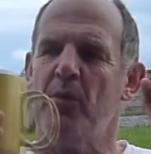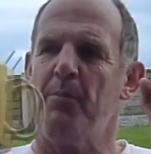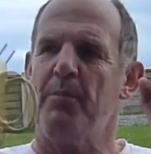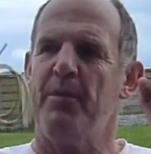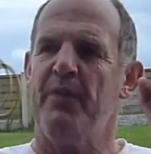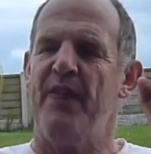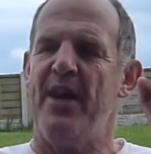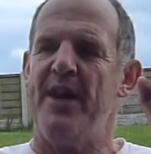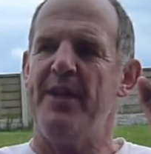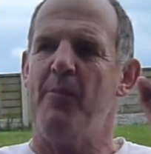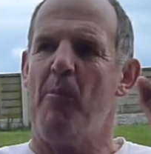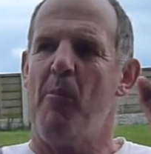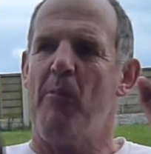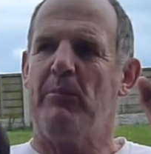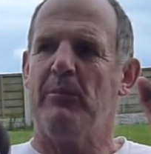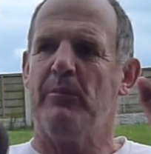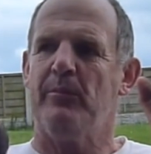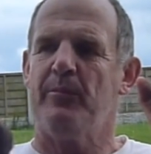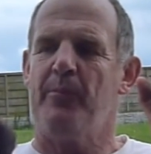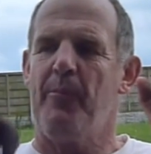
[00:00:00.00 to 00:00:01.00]
prevent
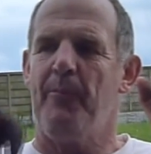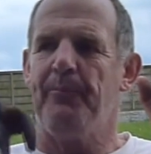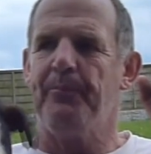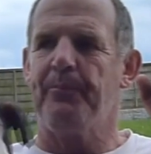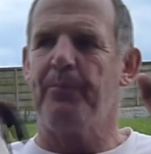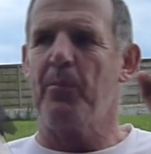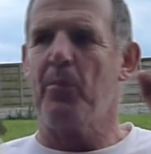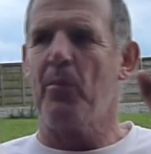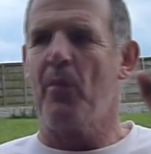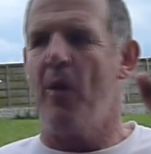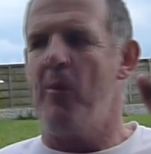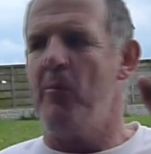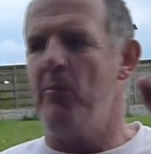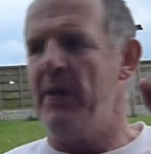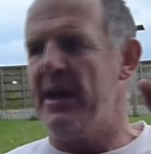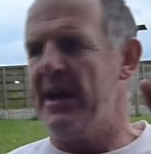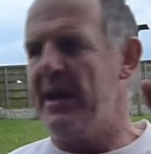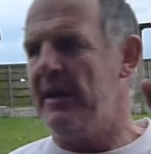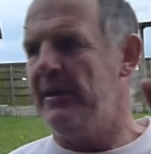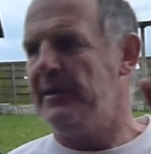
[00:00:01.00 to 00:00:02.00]

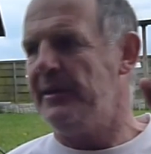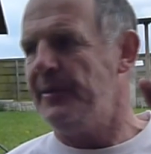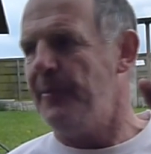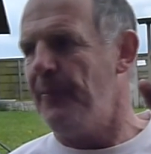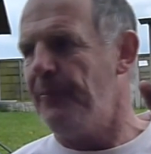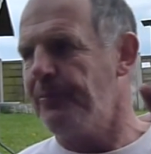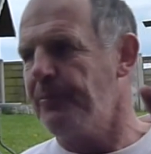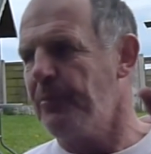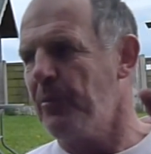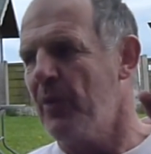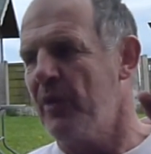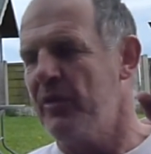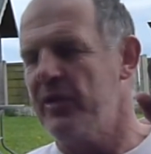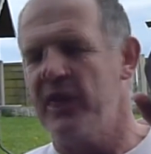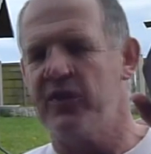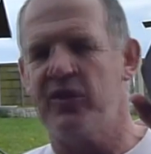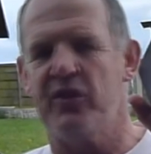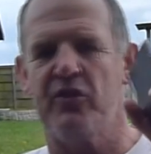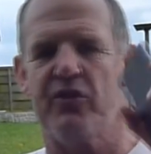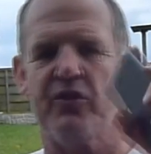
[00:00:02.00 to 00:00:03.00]
me
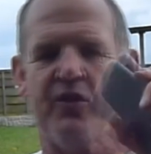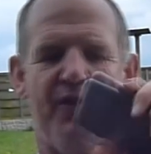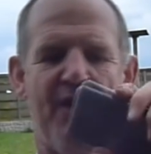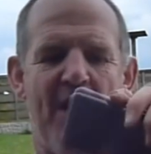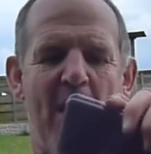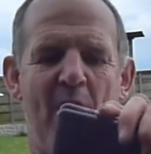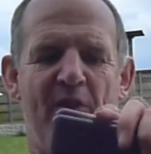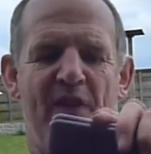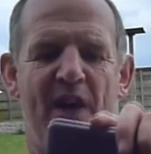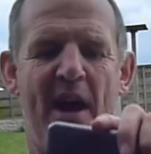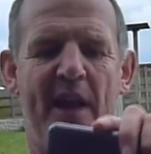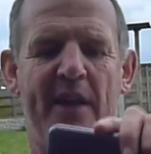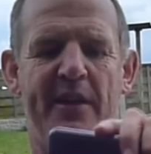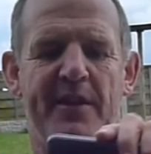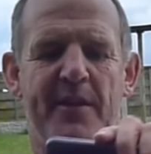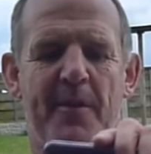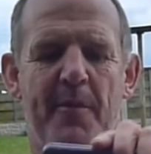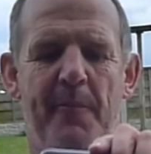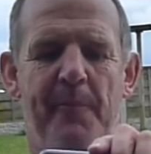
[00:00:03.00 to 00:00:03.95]
dishing stuff out of hand